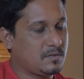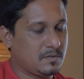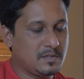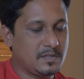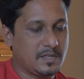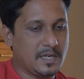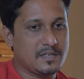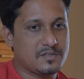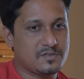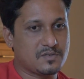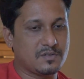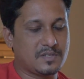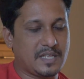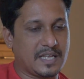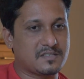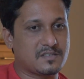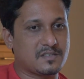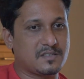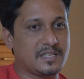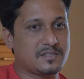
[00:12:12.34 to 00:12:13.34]
Yeah, so
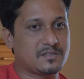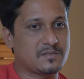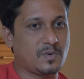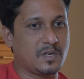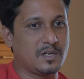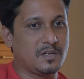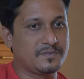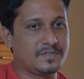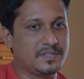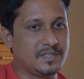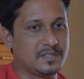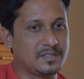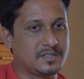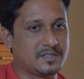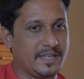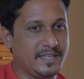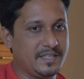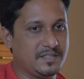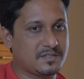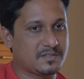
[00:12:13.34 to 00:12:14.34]
that's one of the
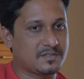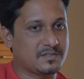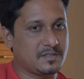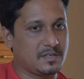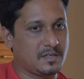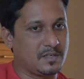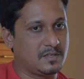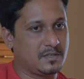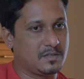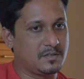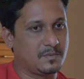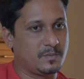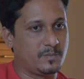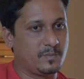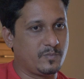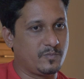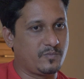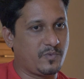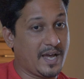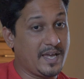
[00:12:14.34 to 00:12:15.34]
things
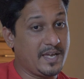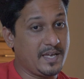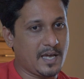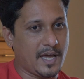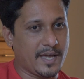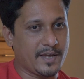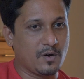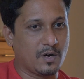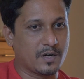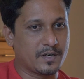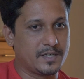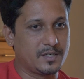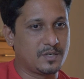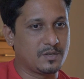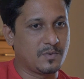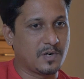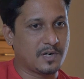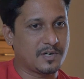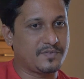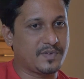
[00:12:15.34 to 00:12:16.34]
why I got into
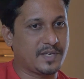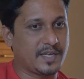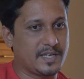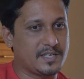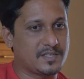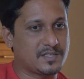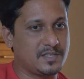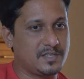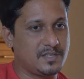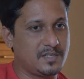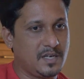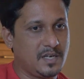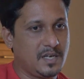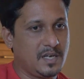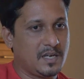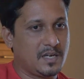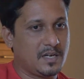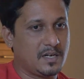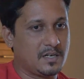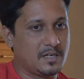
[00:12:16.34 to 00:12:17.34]
modification,
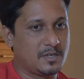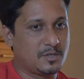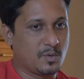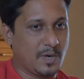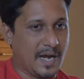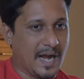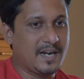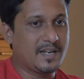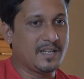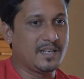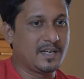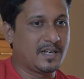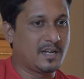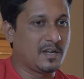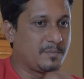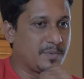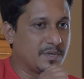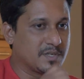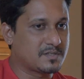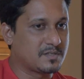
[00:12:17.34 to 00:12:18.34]
to add a
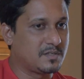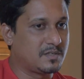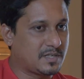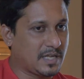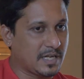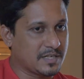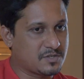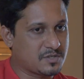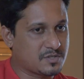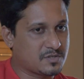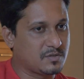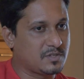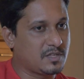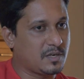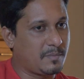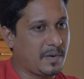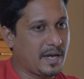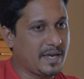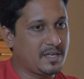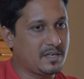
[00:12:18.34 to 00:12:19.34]
little personal touch to the
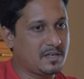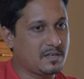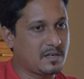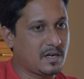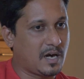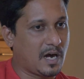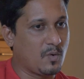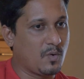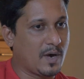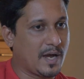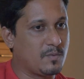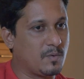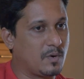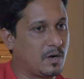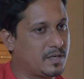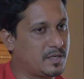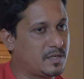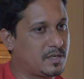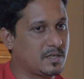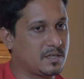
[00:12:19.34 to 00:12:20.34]
bike, how I
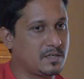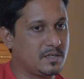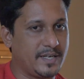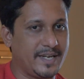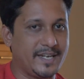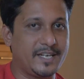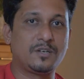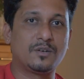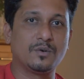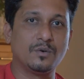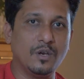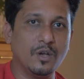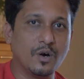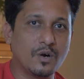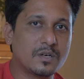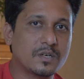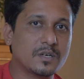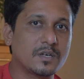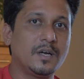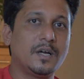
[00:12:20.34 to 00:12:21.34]
want it to
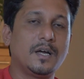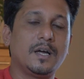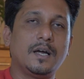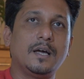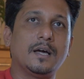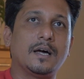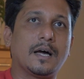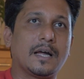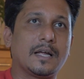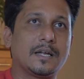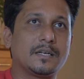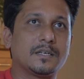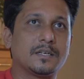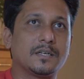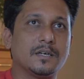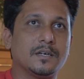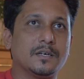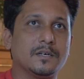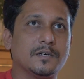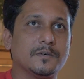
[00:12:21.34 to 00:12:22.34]
look, and
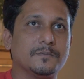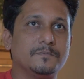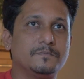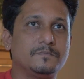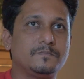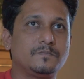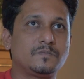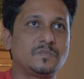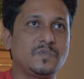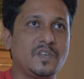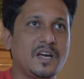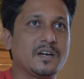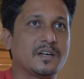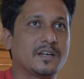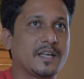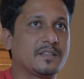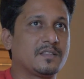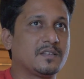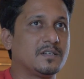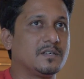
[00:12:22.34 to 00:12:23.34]

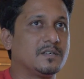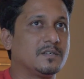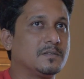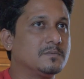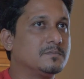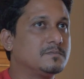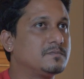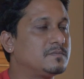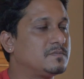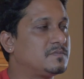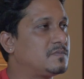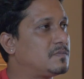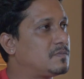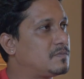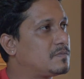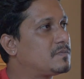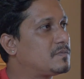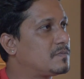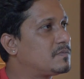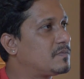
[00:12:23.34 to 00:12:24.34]
get the
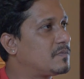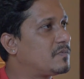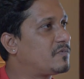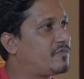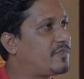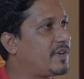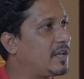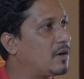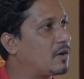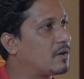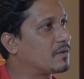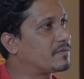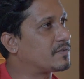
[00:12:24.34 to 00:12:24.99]
feel out